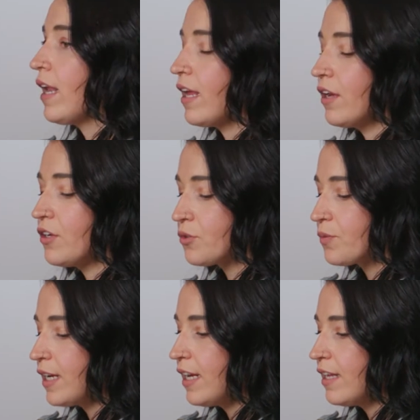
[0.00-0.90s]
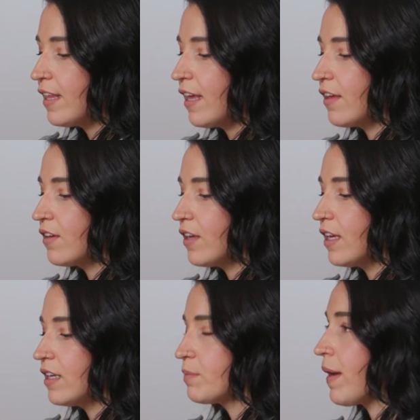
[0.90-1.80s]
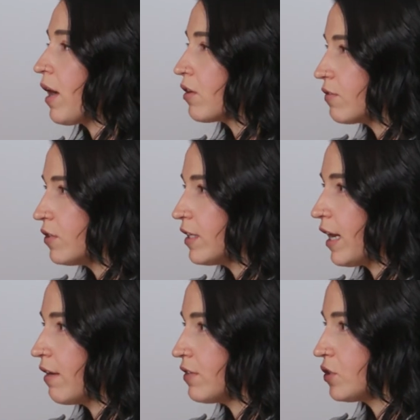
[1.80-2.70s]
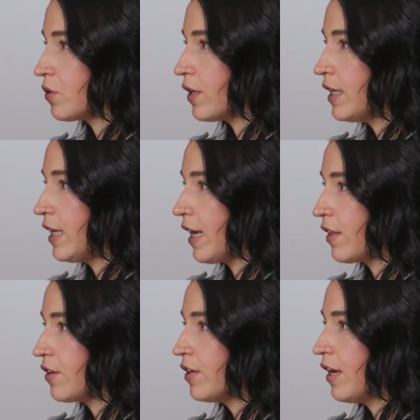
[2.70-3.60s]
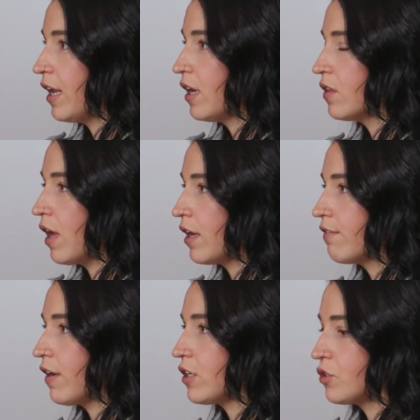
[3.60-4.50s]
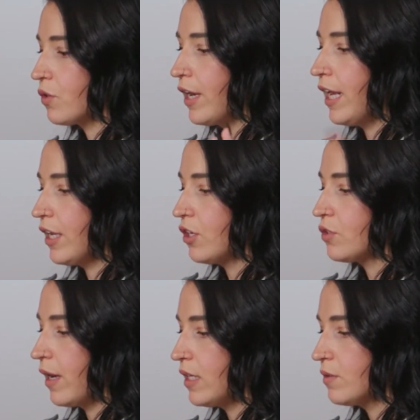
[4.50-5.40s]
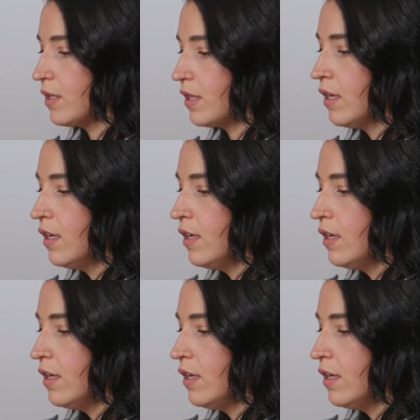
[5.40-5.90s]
I agree that it is powerful to have a story together and a lot of our story intertwines with